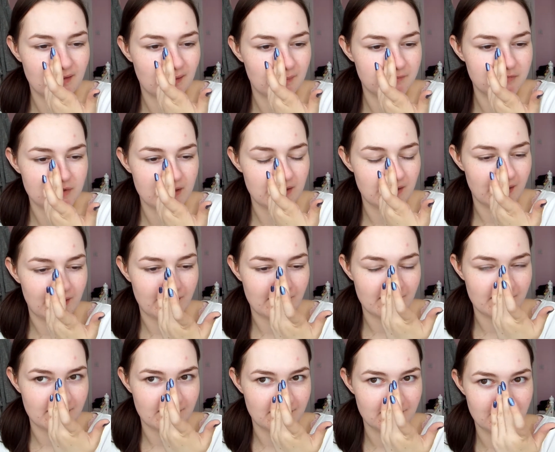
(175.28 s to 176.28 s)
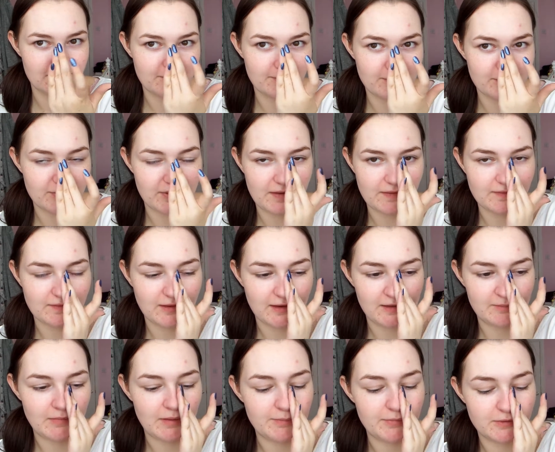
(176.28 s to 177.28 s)
I'm trying to like press it
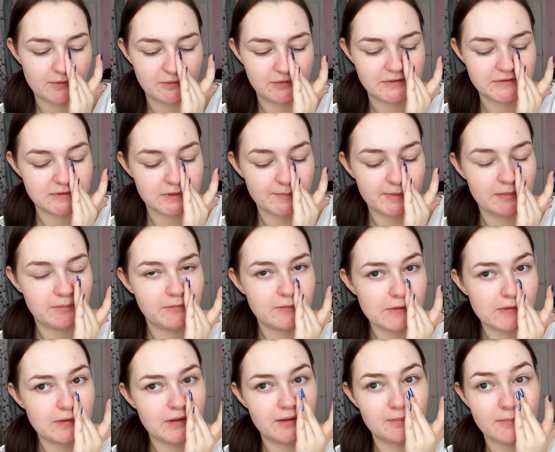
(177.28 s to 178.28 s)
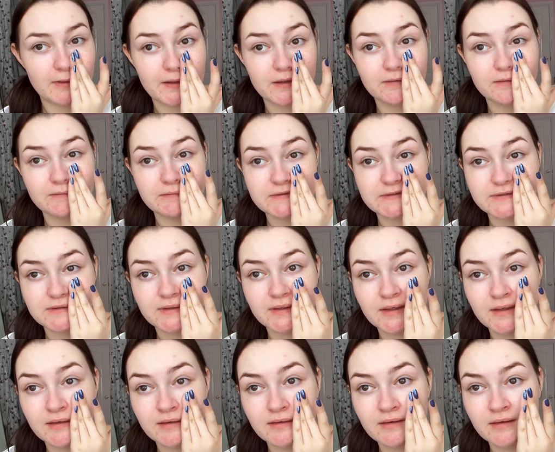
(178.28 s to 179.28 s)
in my pores a bit more on my nose.
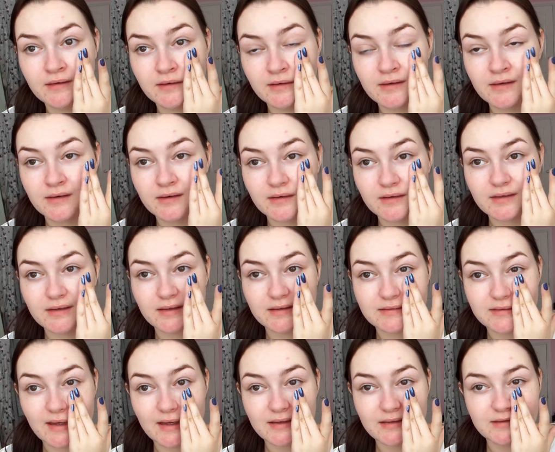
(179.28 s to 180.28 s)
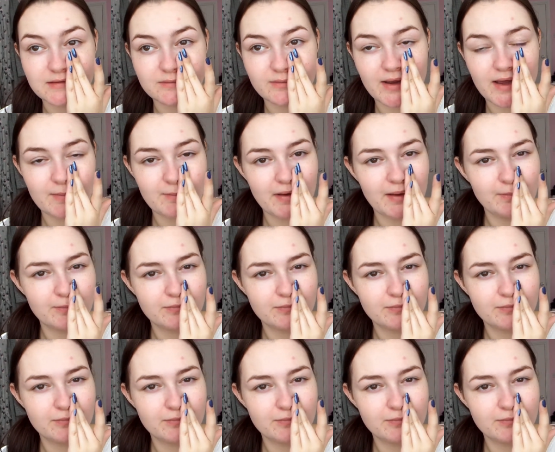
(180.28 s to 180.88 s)
Because that is where my